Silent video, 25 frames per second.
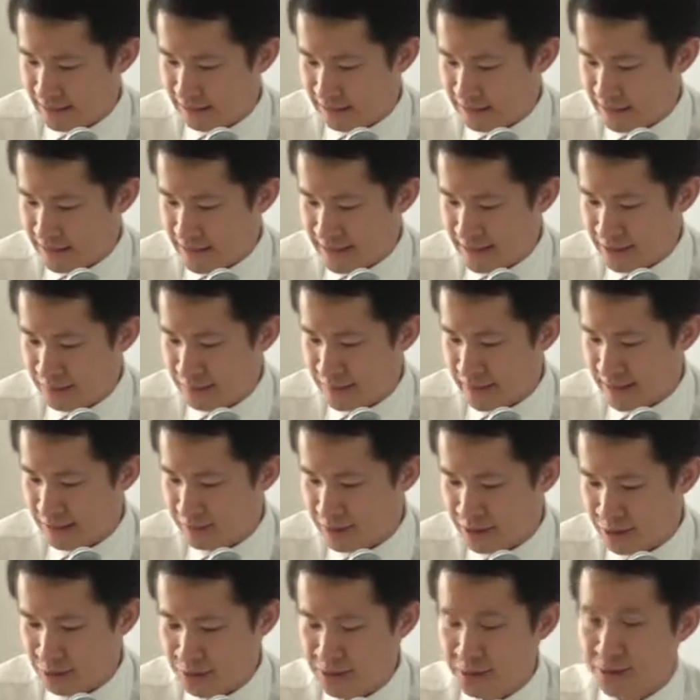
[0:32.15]
on the interplay
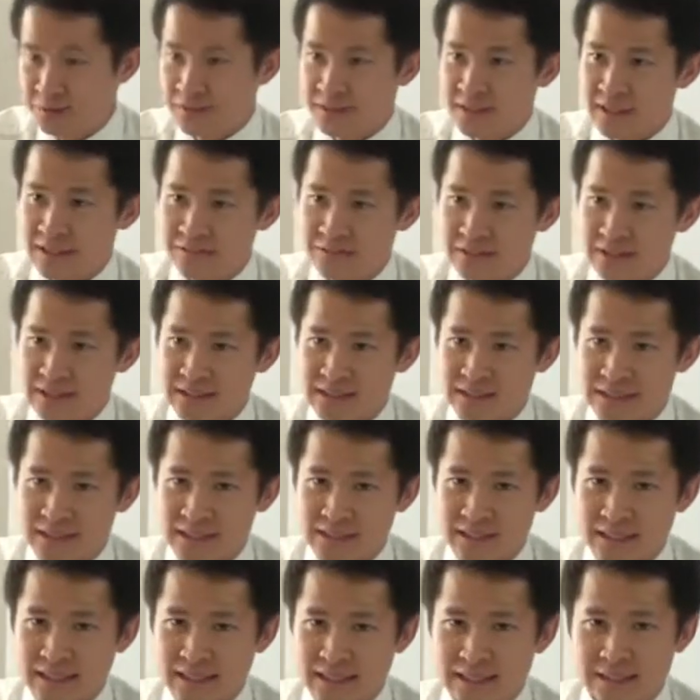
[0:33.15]
between good
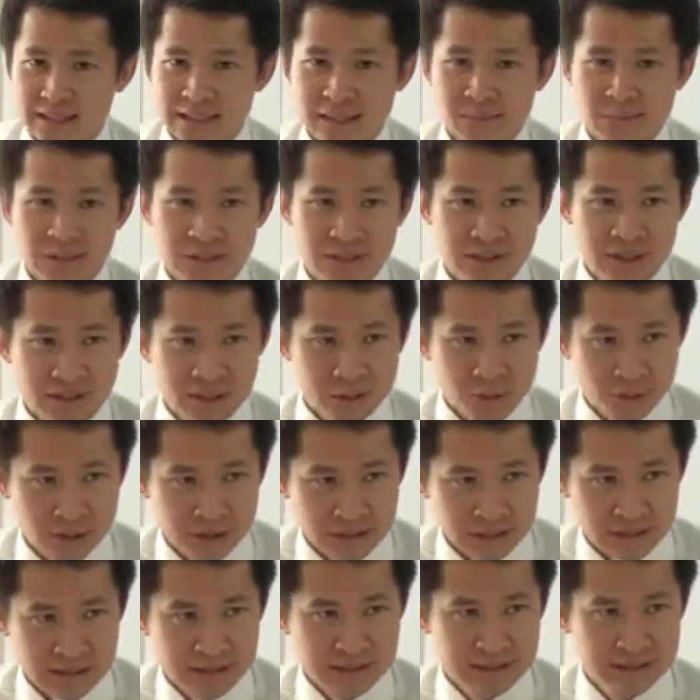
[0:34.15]
governance and urban
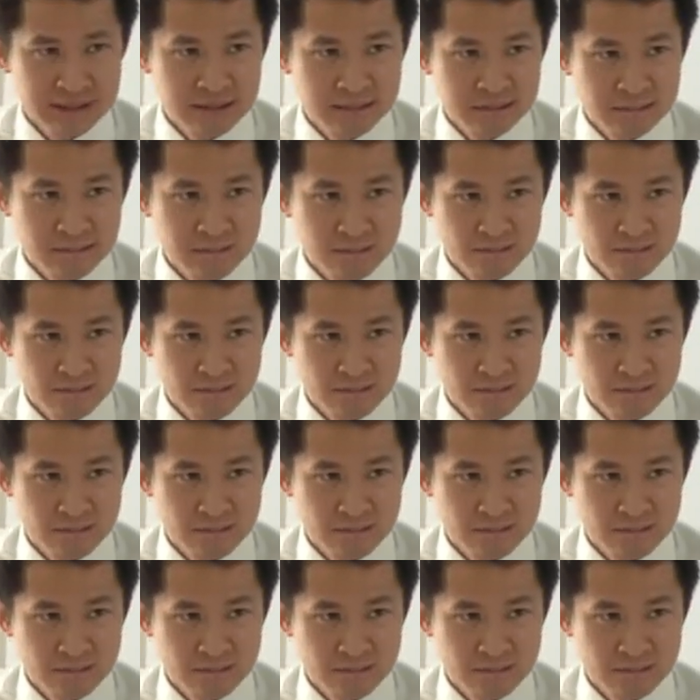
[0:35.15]
solutions.